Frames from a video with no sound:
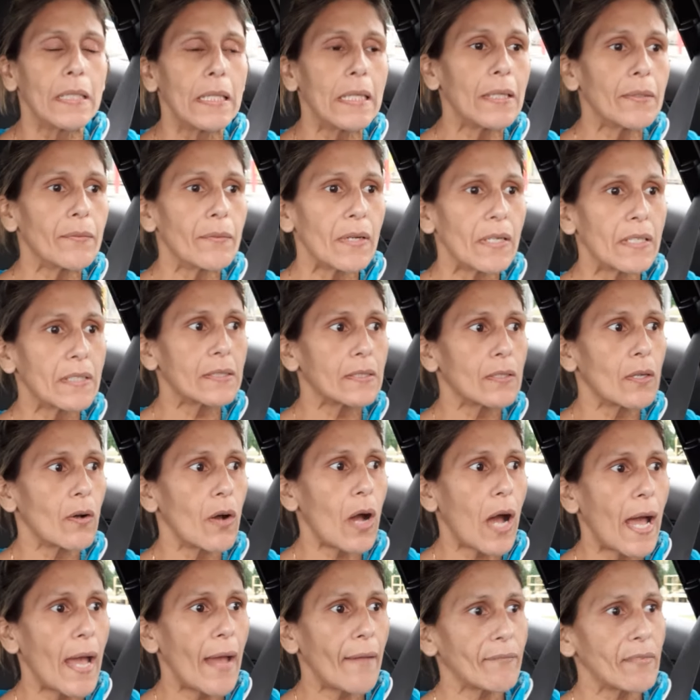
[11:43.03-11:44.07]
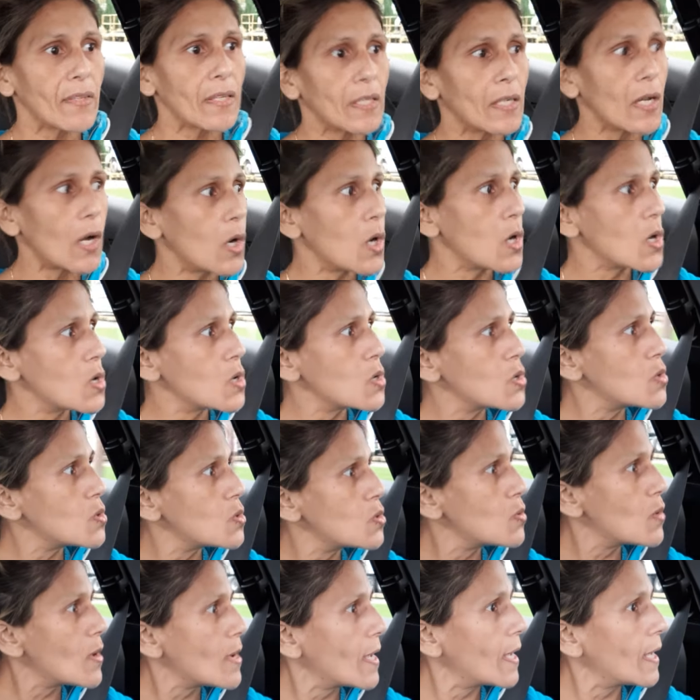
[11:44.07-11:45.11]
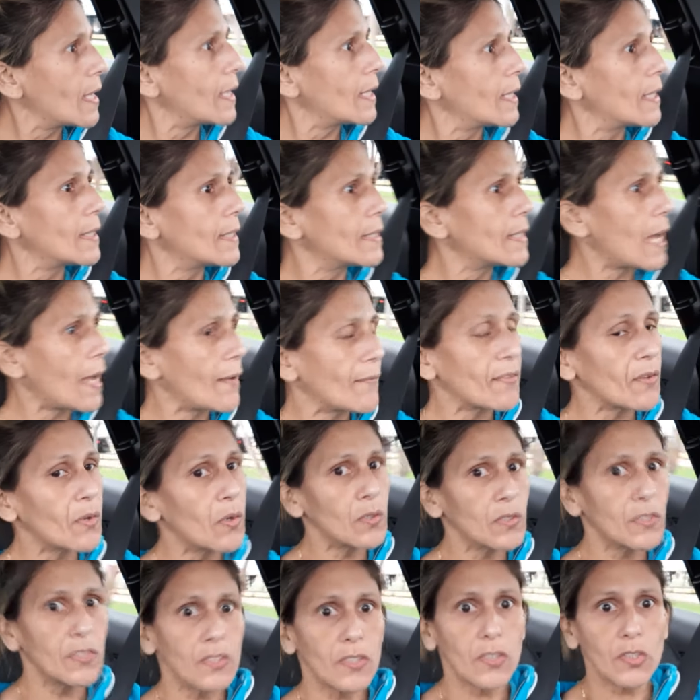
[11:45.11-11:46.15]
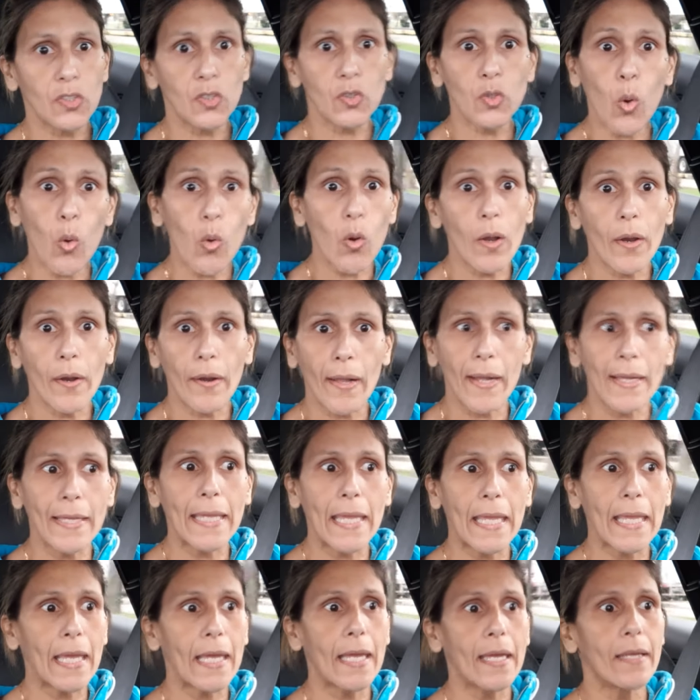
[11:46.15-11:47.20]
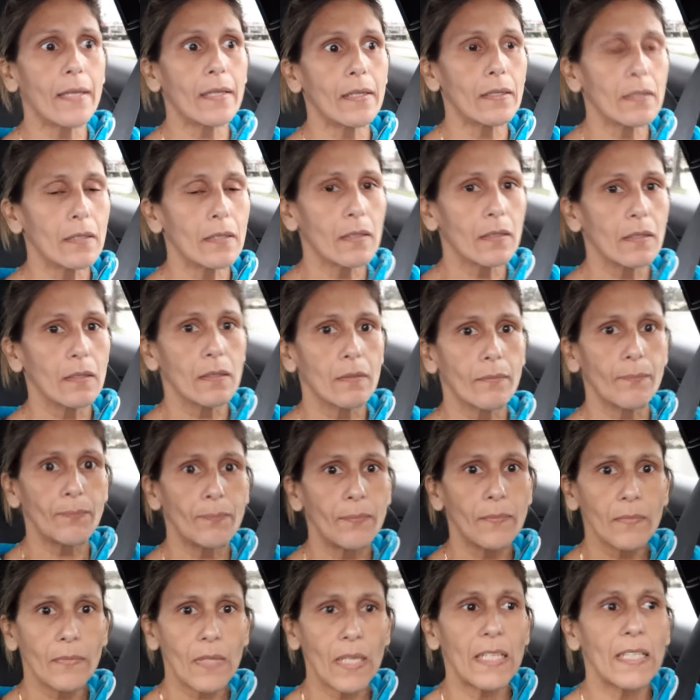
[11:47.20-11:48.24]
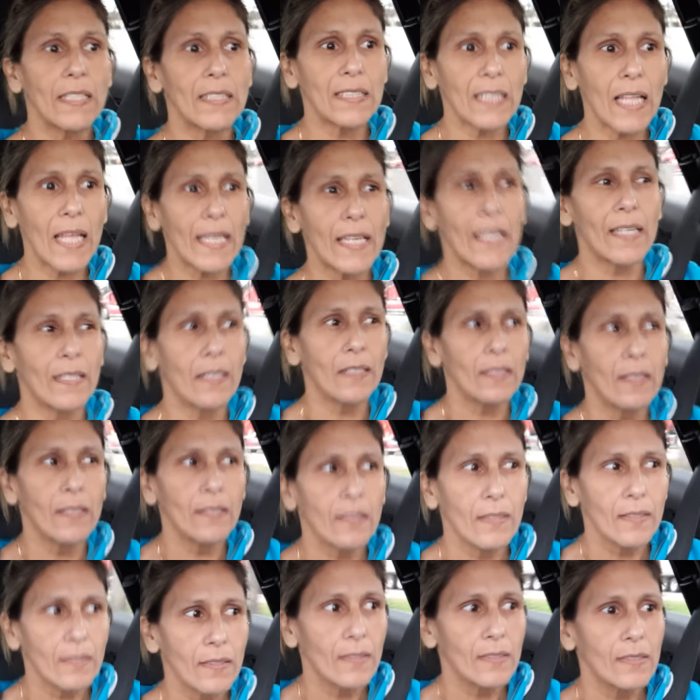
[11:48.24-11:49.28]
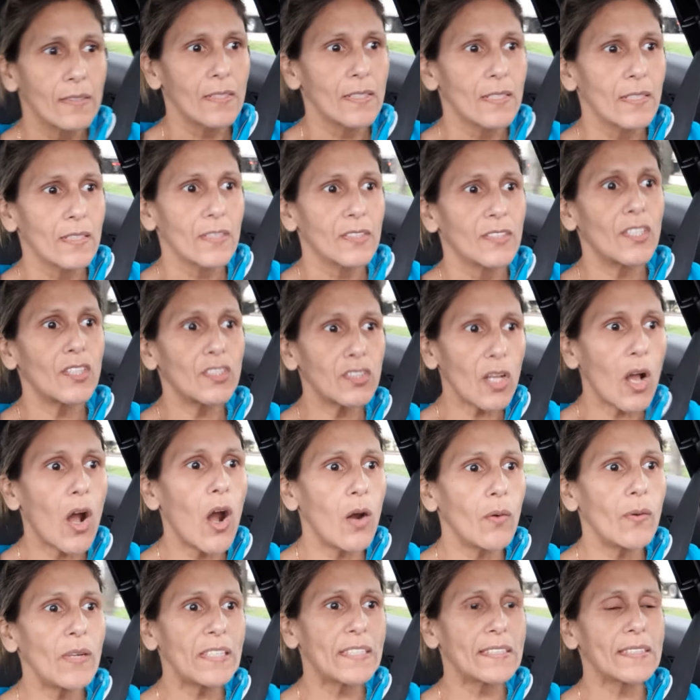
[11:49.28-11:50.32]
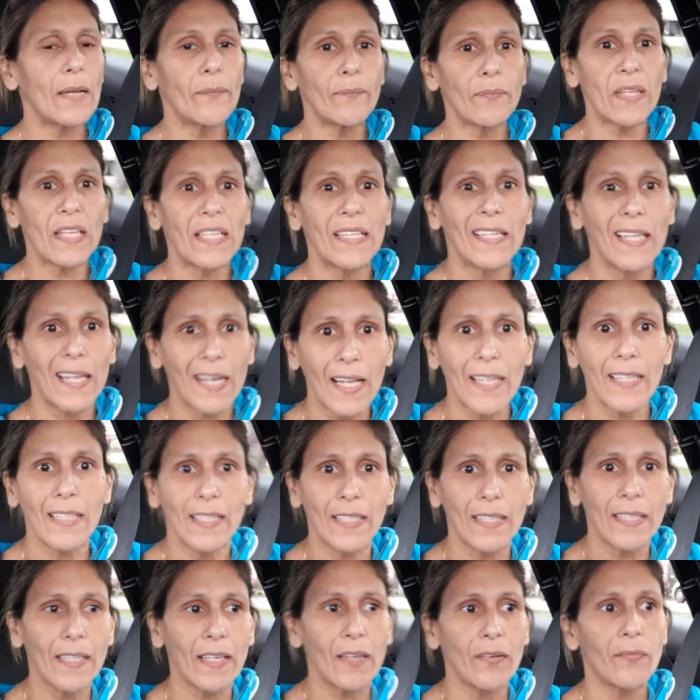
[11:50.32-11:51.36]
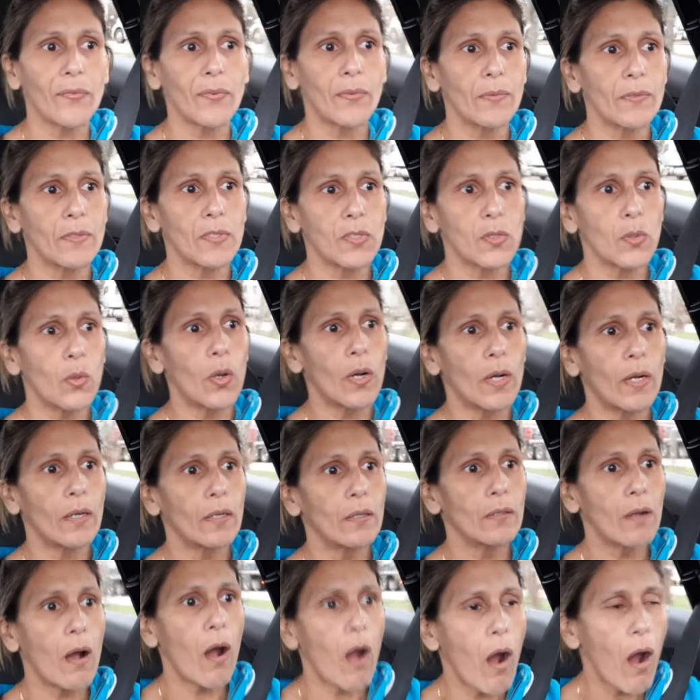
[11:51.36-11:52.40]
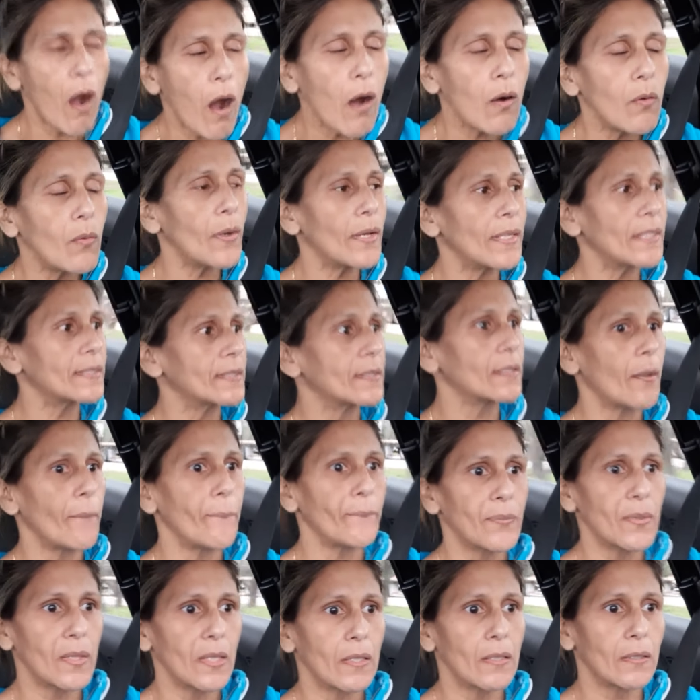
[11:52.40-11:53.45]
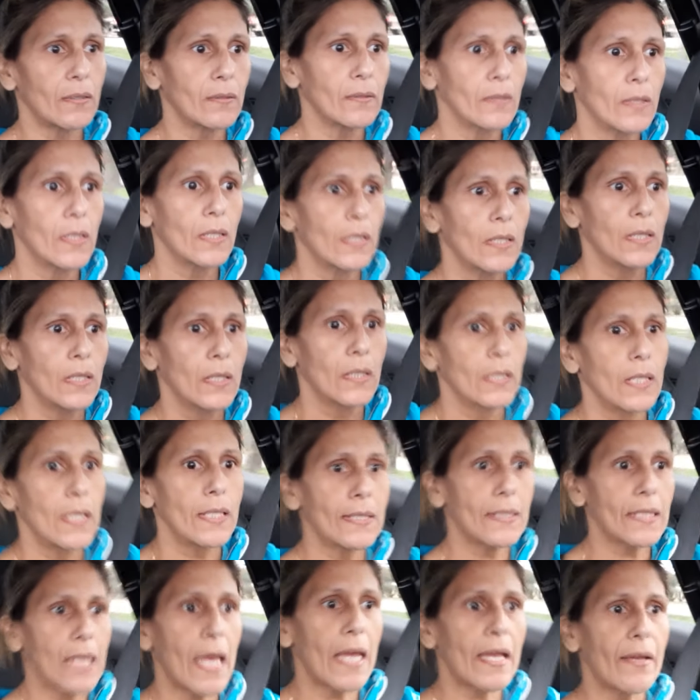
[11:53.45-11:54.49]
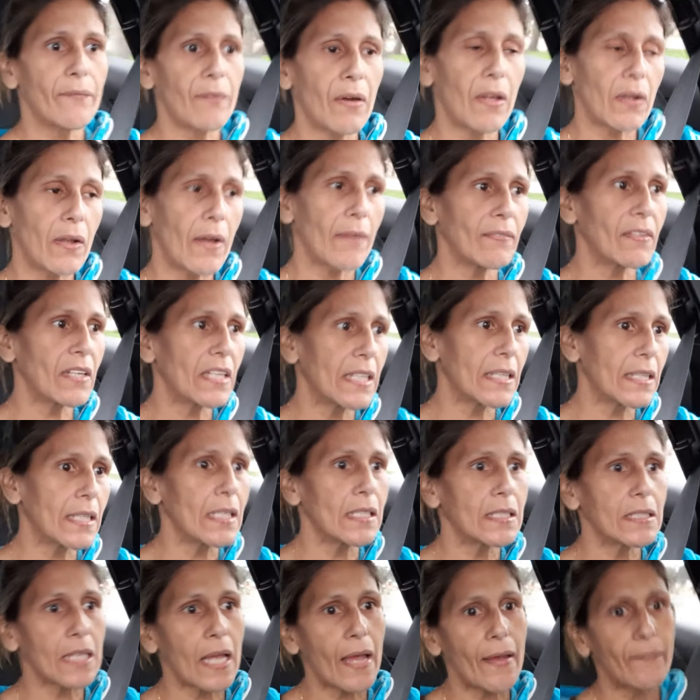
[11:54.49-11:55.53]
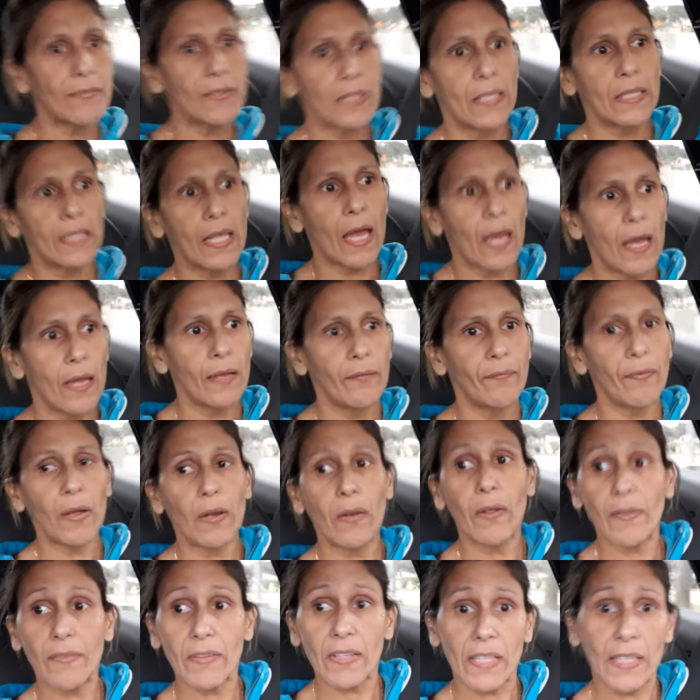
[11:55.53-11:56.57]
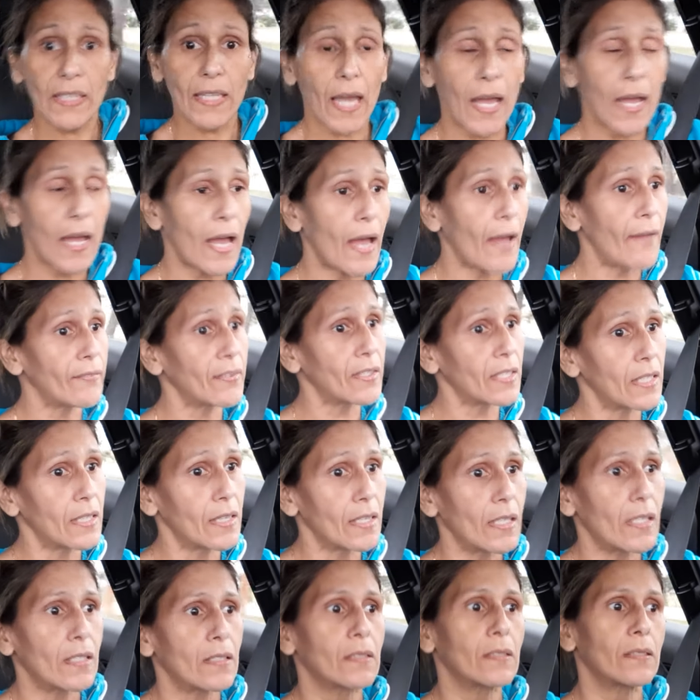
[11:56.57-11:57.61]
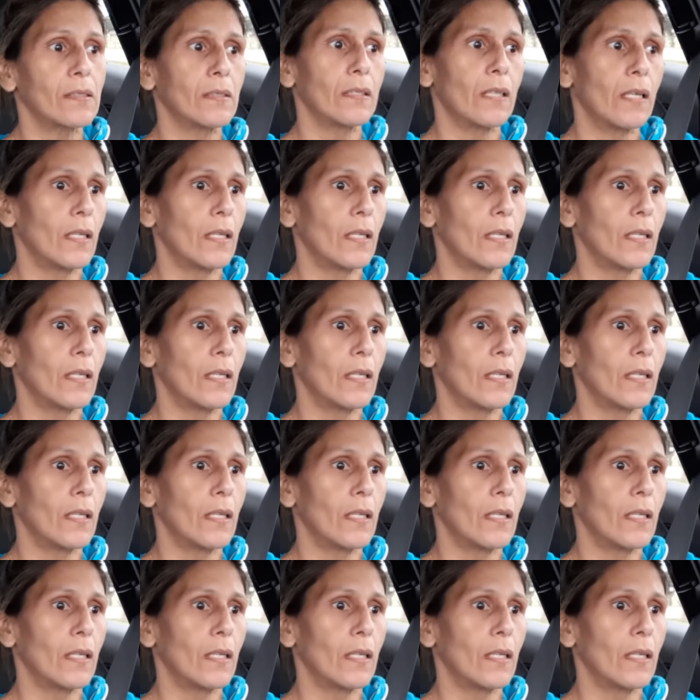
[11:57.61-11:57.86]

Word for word: Anyway, so I have to go and I have to go to the store again. It's like there's always something that I need to get from the store. Always something. It's like if I don't have to get this, I have to get that. If I don't have to get that, I have to get this.